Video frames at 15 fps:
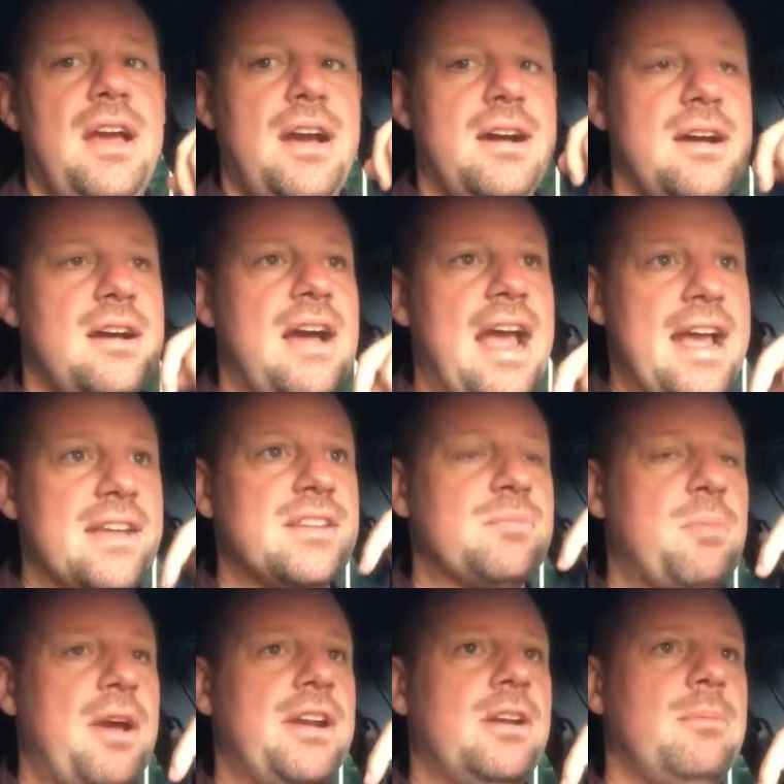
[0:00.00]
uh, as
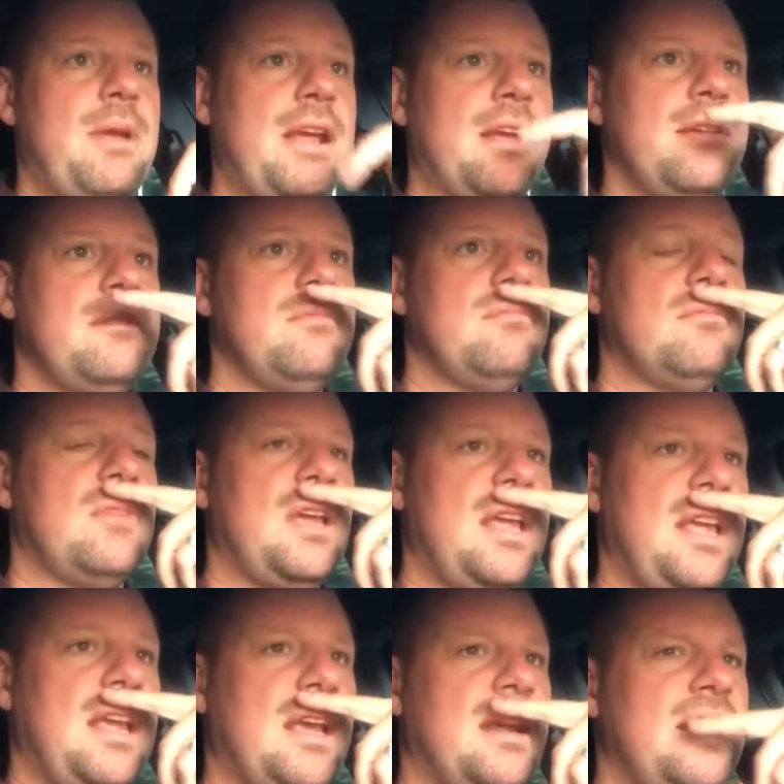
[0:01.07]
Spider-Man,
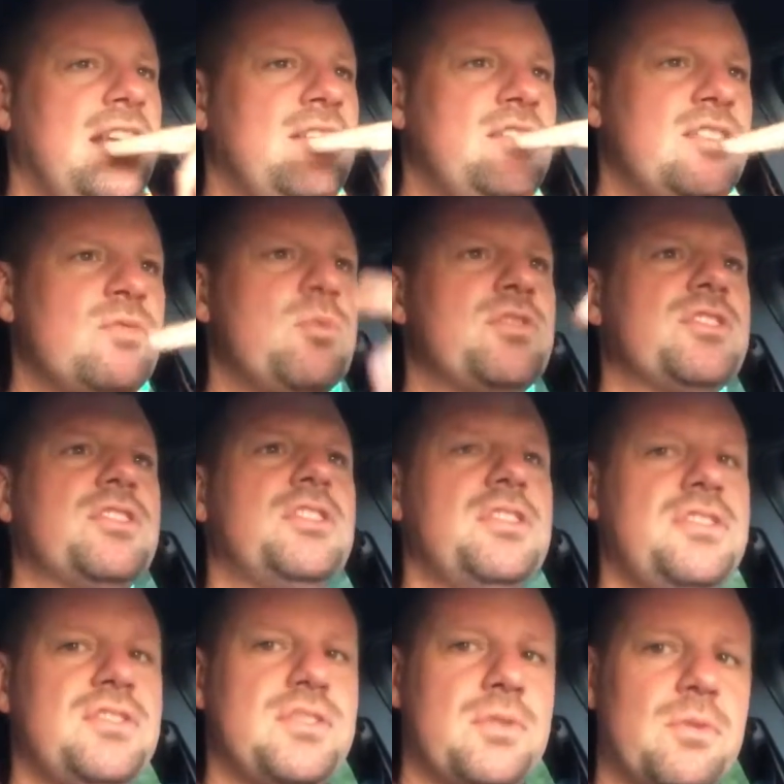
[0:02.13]
and it just was a
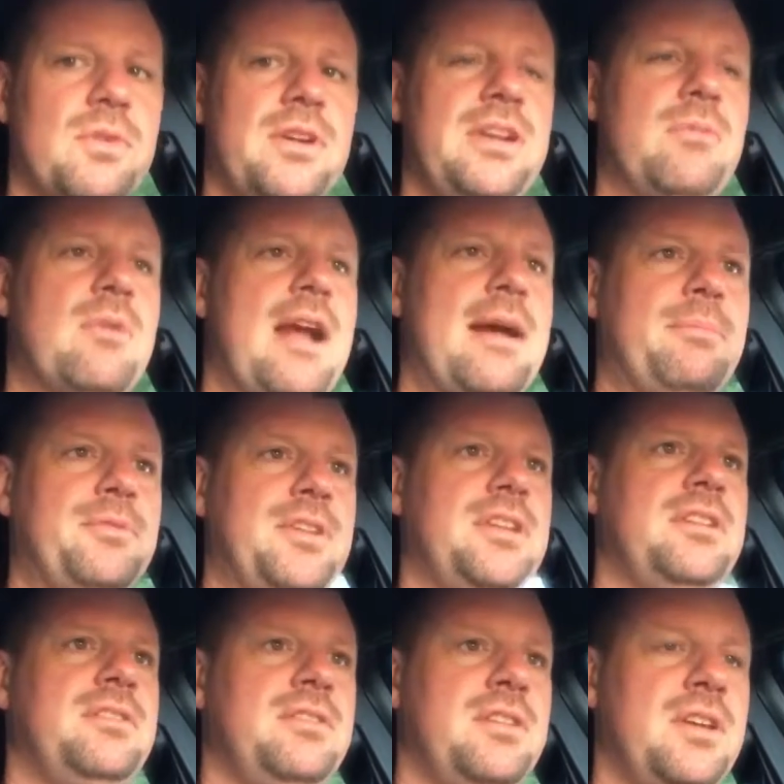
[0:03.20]
good story wrapped
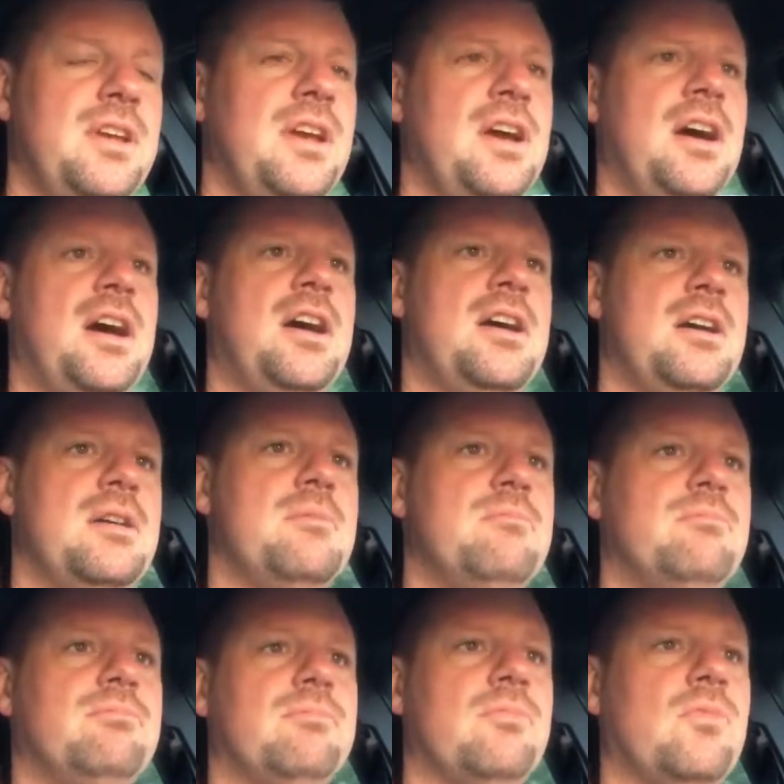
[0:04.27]
in.
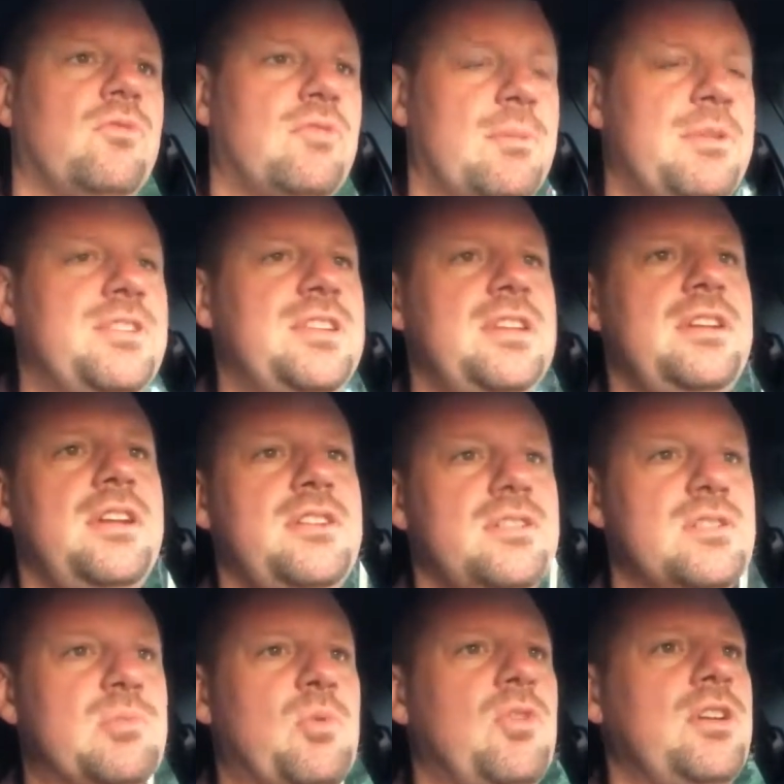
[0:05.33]
Um, from a
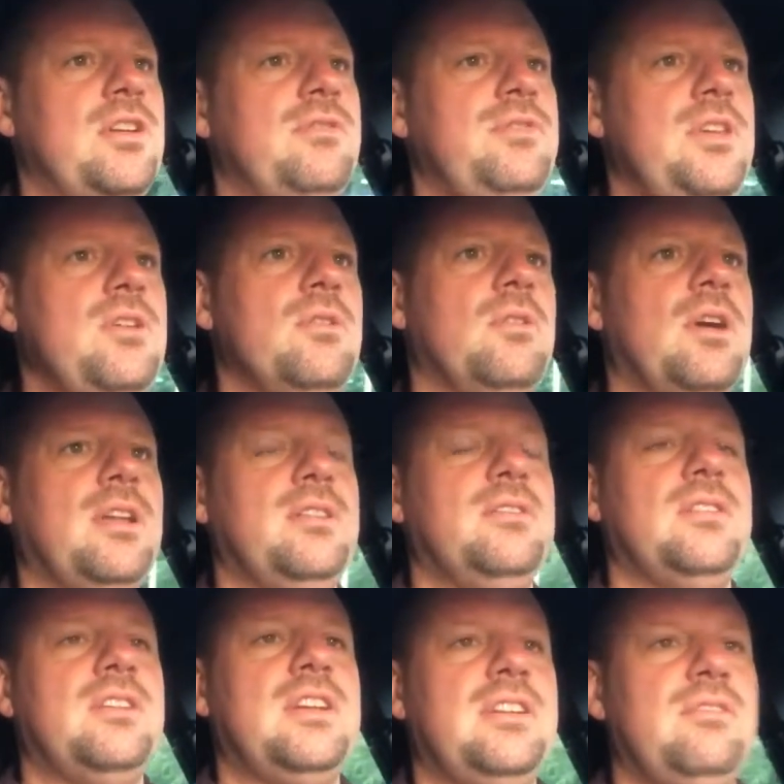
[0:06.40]
teenager's point of view and,
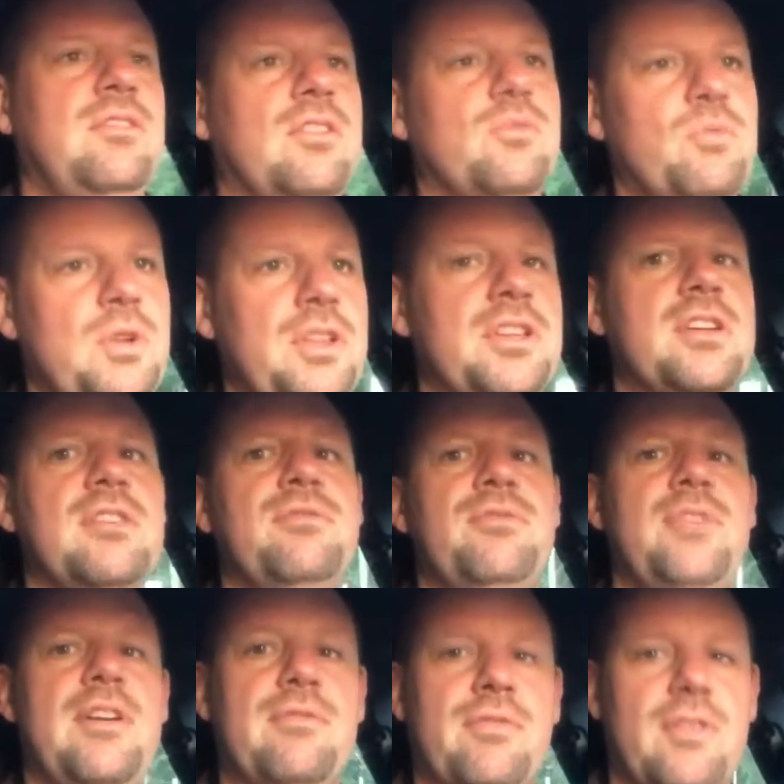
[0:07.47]
and a really good
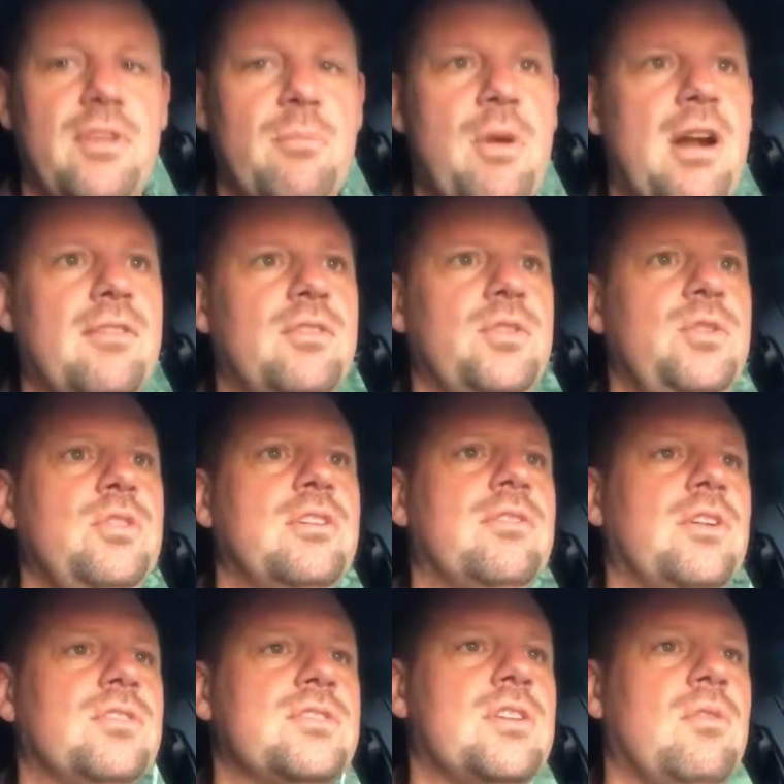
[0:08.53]
fit for the Marvel
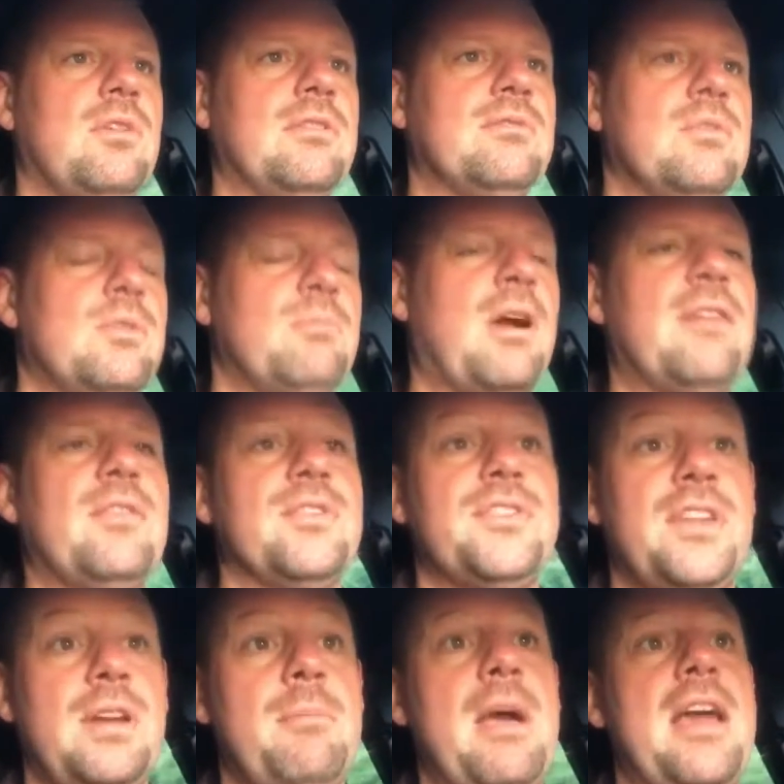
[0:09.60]
universe going, Marvel
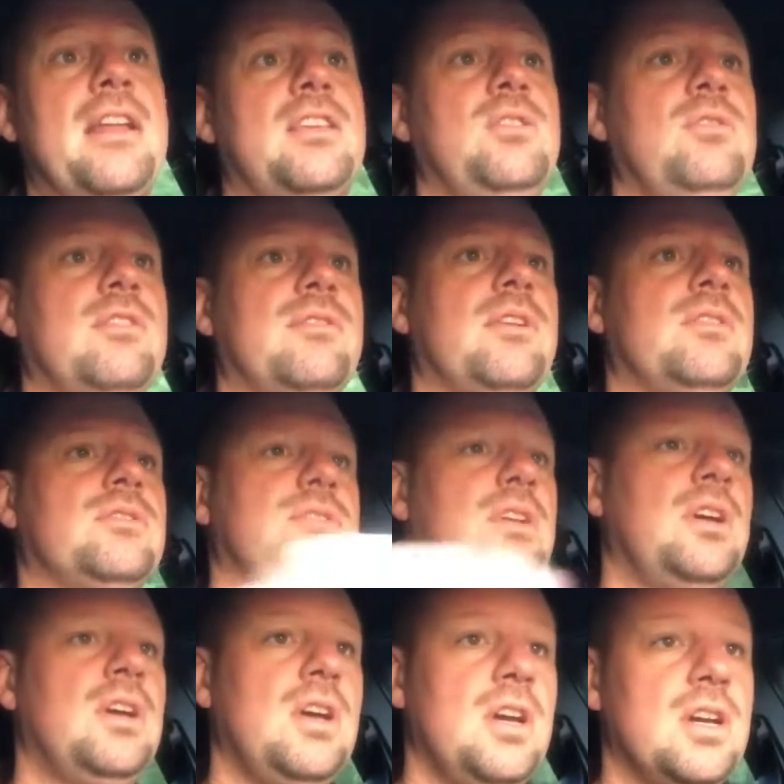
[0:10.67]
Cinematic Universe
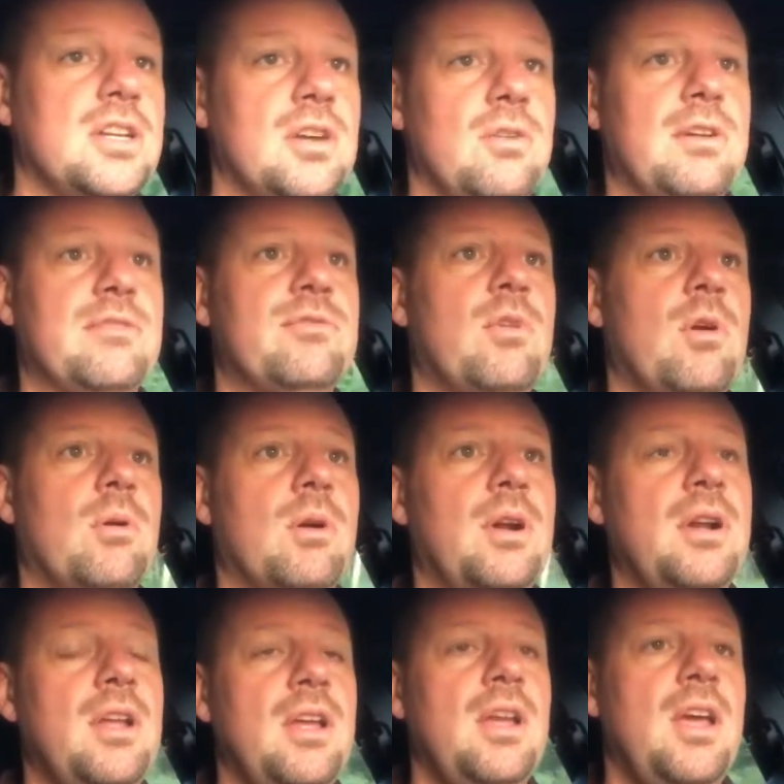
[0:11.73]
going forward.
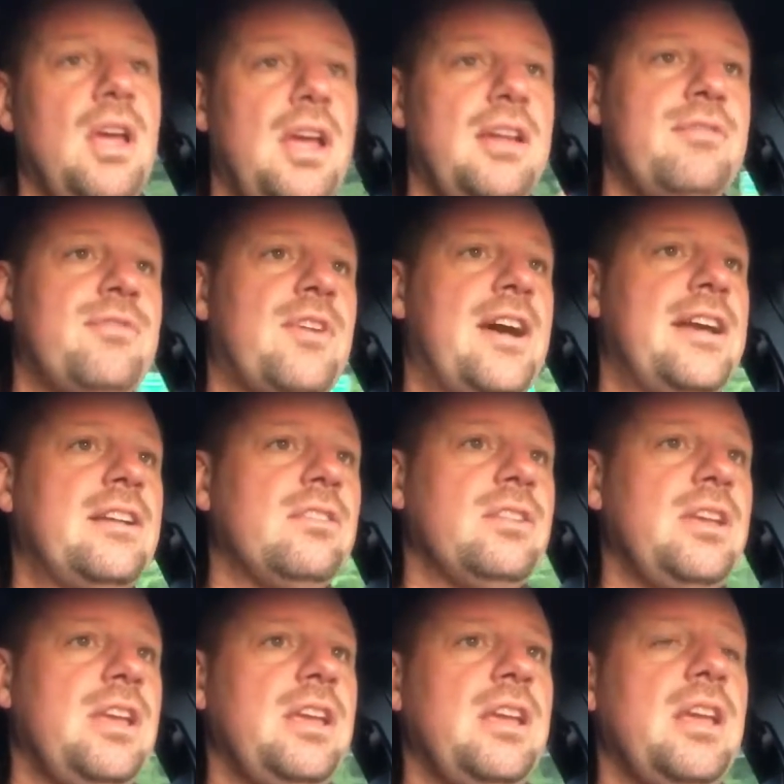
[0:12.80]
And
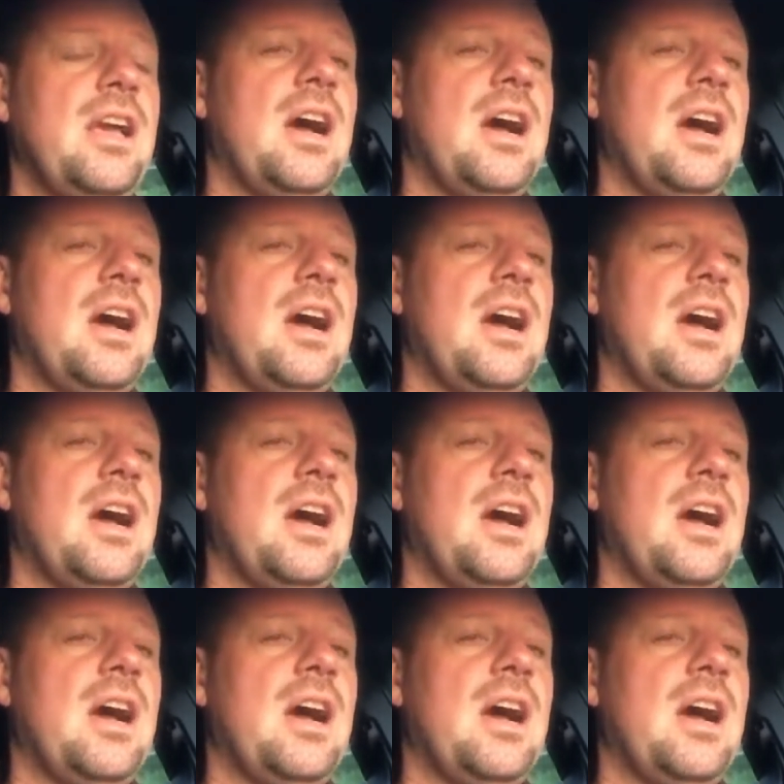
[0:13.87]
finally,